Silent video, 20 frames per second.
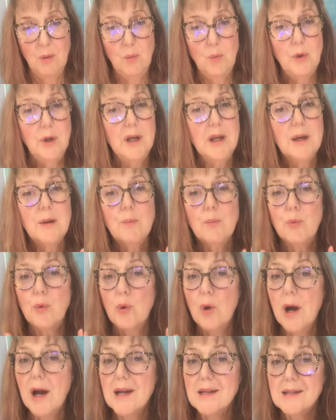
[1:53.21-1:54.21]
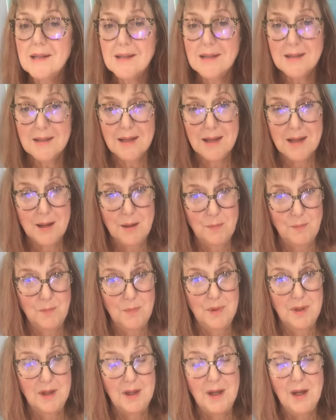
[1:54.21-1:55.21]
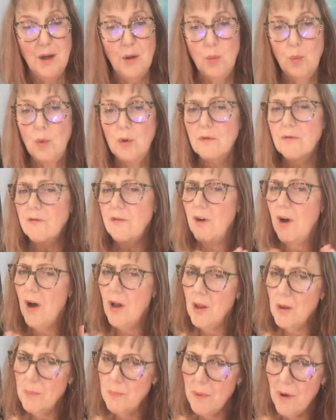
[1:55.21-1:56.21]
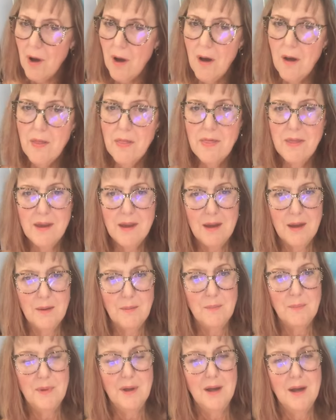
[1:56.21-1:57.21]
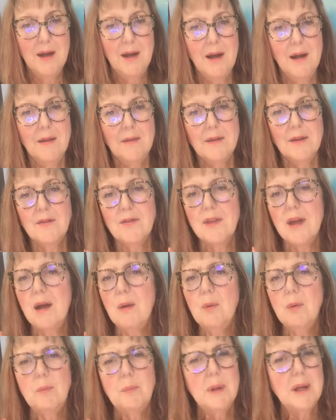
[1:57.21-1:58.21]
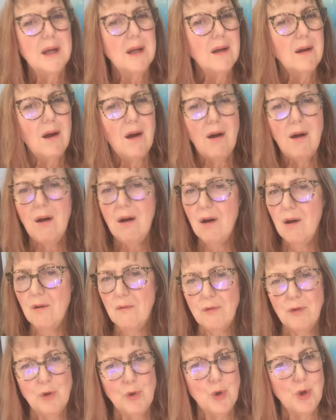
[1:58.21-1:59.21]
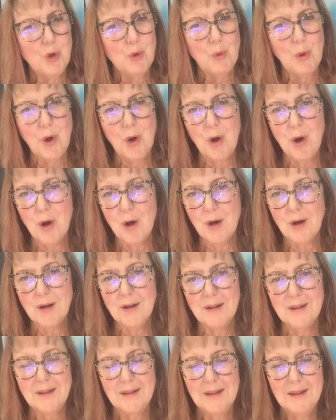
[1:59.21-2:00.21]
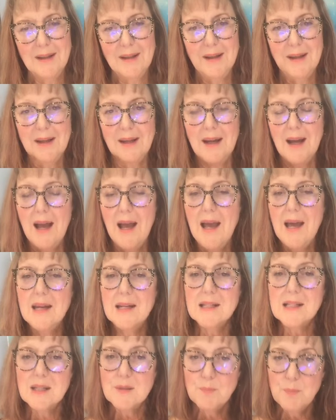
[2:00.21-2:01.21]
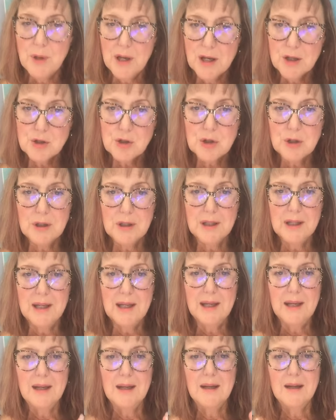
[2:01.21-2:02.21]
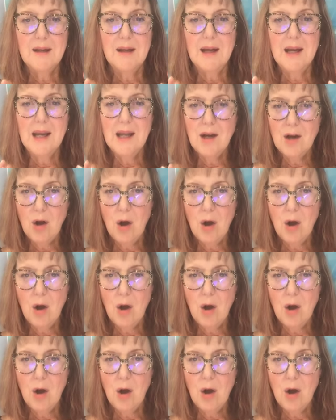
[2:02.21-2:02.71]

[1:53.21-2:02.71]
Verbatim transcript: would embrace them, would fall upon them, that they would be in awe of who you are, and especially in